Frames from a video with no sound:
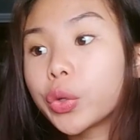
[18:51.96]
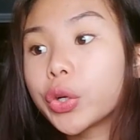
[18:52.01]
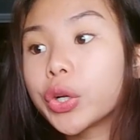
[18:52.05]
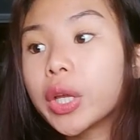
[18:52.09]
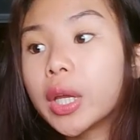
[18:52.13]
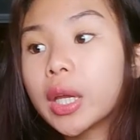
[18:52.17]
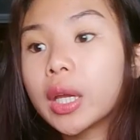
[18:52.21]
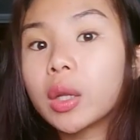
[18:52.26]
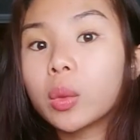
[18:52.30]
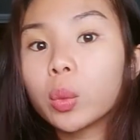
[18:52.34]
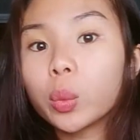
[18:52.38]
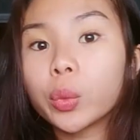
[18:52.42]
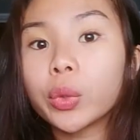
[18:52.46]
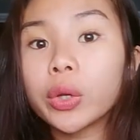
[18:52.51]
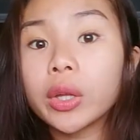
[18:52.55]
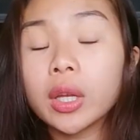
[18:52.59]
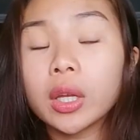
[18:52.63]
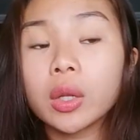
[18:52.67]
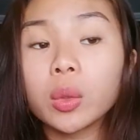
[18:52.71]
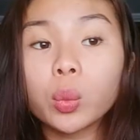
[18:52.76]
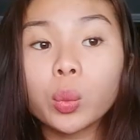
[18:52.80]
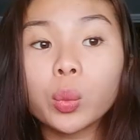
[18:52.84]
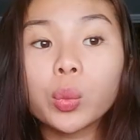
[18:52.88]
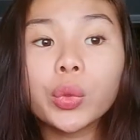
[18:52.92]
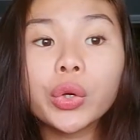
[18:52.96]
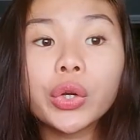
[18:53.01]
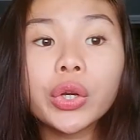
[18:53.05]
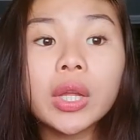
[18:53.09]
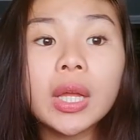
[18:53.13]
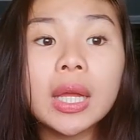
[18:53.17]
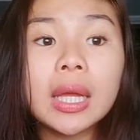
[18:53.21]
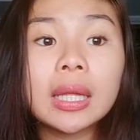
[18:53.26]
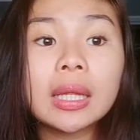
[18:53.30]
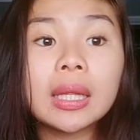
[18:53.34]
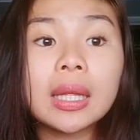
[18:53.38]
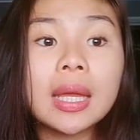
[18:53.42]
and when you're
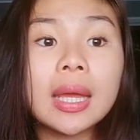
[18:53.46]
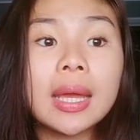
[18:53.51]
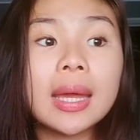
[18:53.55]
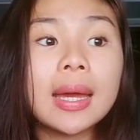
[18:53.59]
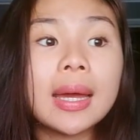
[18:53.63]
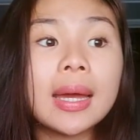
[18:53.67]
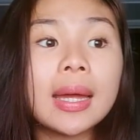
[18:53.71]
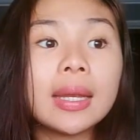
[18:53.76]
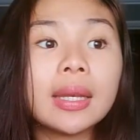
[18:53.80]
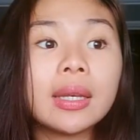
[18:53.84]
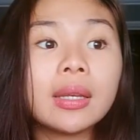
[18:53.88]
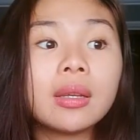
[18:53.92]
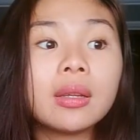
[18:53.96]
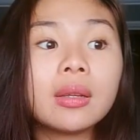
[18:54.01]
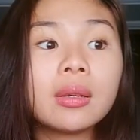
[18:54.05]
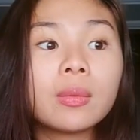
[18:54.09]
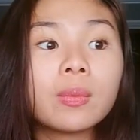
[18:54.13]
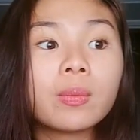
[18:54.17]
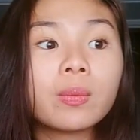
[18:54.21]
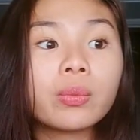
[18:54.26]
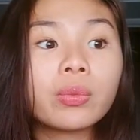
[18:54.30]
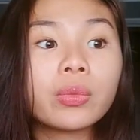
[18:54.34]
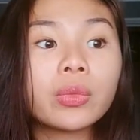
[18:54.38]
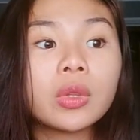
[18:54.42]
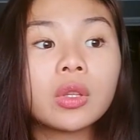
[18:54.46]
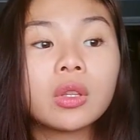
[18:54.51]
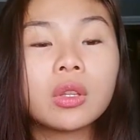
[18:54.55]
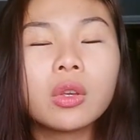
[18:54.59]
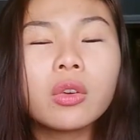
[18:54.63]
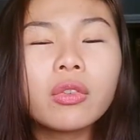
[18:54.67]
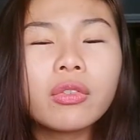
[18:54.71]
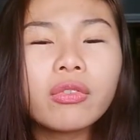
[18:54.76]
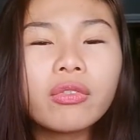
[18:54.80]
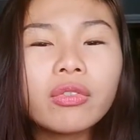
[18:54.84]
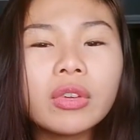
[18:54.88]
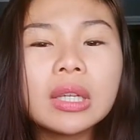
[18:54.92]
always worrying and worrying and
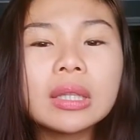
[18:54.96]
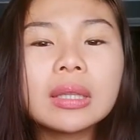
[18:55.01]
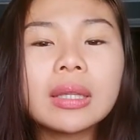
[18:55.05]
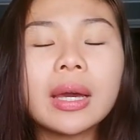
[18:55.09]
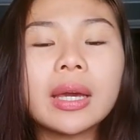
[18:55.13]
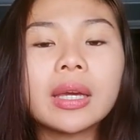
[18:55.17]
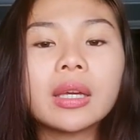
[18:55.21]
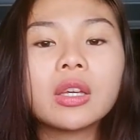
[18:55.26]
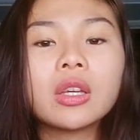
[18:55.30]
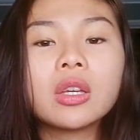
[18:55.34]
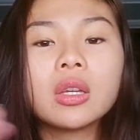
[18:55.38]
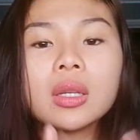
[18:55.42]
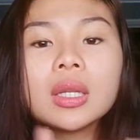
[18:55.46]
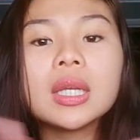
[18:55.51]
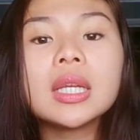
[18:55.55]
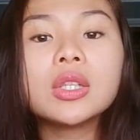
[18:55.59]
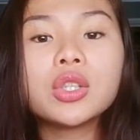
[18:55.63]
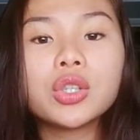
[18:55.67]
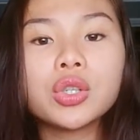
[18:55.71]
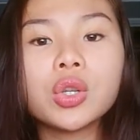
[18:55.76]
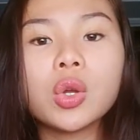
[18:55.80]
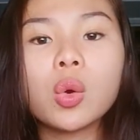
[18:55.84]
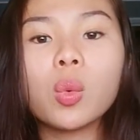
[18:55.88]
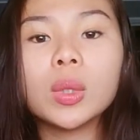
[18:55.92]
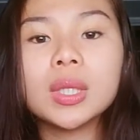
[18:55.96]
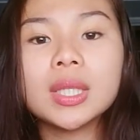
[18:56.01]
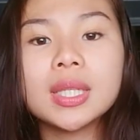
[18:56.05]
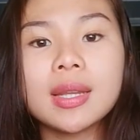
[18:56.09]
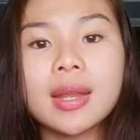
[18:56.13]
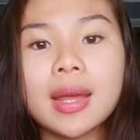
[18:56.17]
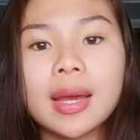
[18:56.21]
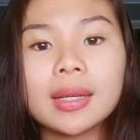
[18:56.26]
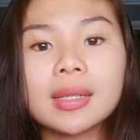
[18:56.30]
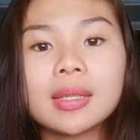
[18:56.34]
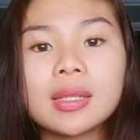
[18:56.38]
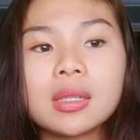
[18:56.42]
worrying and
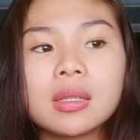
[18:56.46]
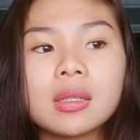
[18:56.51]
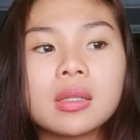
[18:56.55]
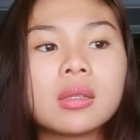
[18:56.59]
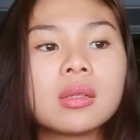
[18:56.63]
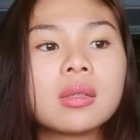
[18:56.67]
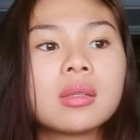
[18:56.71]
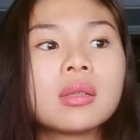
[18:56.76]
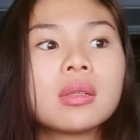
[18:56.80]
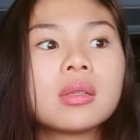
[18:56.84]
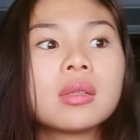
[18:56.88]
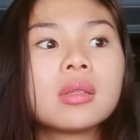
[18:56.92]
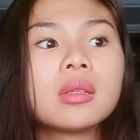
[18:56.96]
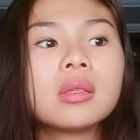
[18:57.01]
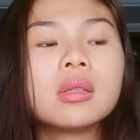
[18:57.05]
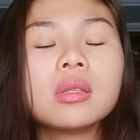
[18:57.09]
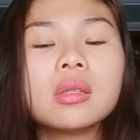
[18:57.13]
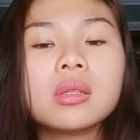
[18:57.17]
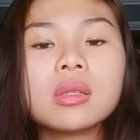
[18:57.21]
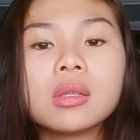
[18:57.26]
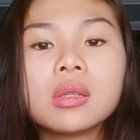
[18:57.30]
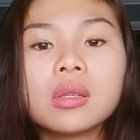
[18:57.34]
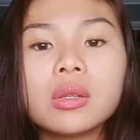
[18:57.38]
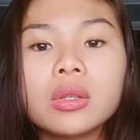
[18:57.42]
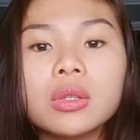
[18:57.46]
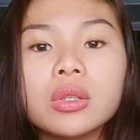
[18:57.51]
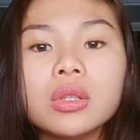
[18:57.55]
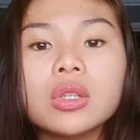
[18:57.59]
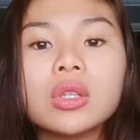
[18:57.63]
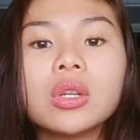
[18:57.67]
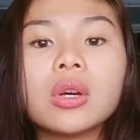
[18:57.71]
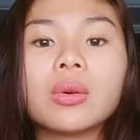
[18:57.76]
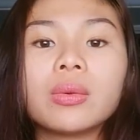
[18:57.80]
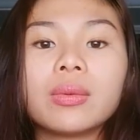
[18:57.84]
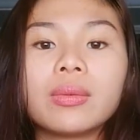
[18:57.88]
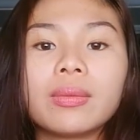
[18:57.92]
you feel like you need to know
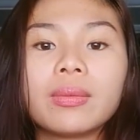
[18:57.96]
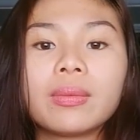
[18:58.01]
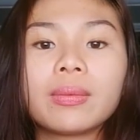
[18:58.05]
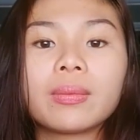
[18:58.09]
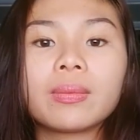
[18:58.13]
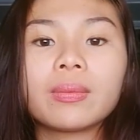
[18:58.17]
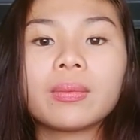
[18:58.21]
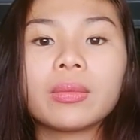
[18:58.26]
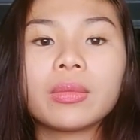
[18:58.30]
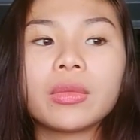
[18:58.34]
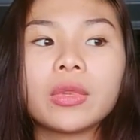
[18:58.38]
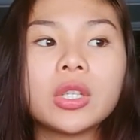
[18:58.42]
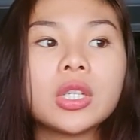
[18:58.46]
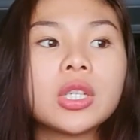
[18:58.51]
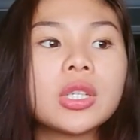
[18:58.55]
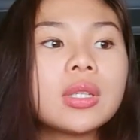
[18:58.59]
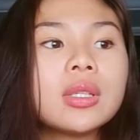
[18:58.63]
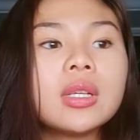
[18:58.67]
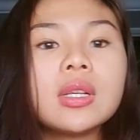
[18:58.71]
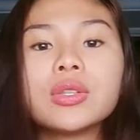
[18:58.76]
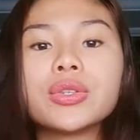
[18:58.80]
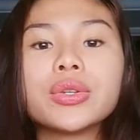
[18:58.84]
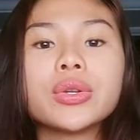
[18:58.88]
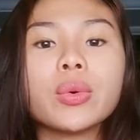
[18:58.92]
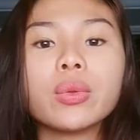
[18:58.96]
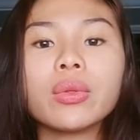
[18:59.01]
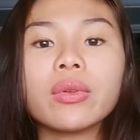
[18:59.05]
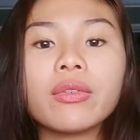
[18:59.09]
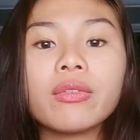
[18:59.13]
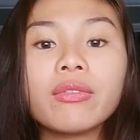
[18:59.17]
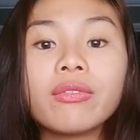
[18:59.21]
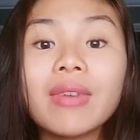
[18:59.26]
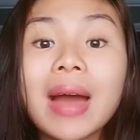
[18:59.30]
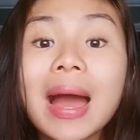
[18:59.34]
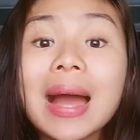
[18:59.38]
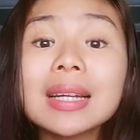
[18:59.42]
what's next.
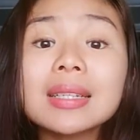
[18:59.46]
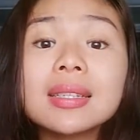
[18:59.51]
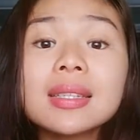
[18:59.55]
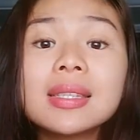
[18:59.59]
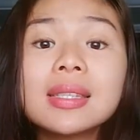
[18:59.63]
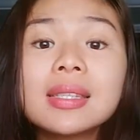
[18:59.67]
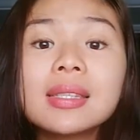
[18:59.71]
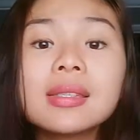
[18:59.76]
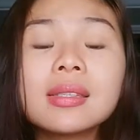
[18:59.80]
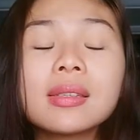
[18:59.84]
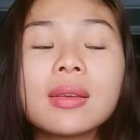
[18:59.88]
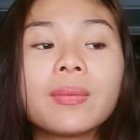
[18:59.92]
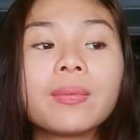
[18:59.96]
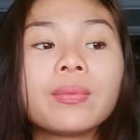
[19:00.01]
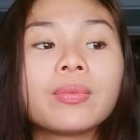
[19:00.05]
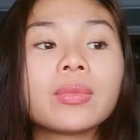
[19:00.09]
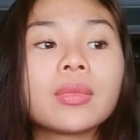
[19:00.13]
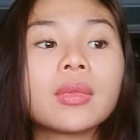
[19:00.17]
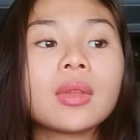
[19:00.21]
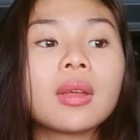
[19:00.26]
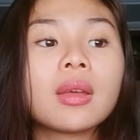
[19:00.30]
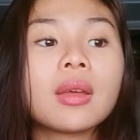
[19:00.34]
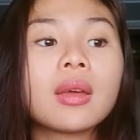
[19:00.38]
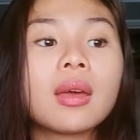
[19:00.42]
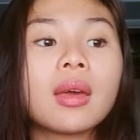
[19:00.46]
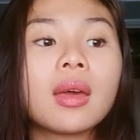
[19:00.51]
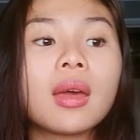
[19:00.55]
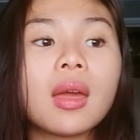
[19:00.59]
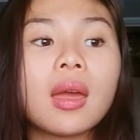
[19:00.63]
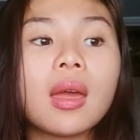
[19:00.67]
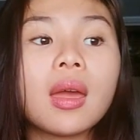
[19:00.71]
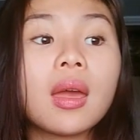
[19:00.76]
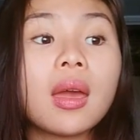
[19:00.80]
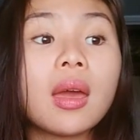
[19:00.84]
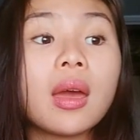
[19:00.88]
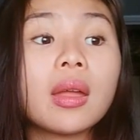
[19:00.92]
You don't. You just need to
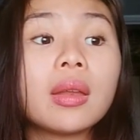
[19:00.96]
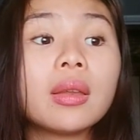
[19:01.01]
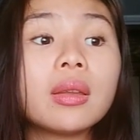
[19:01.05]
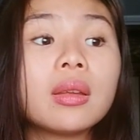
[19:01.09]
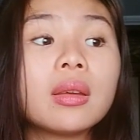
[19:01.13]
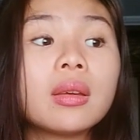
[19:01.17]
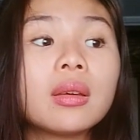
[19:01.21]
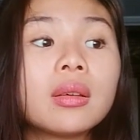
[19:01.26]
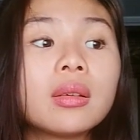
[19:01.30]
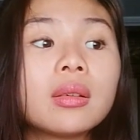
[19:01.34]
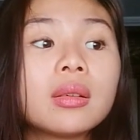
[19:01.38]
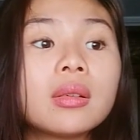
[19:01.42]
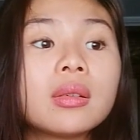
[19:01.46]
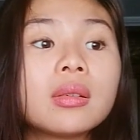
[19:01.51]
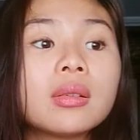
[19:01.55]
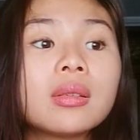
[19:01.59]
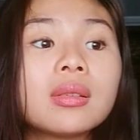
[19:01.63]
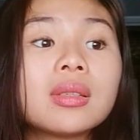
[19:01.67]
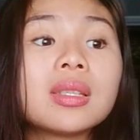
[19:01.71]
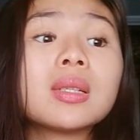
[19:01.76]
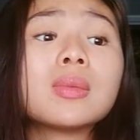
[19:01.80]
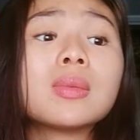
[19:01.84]
know the facts.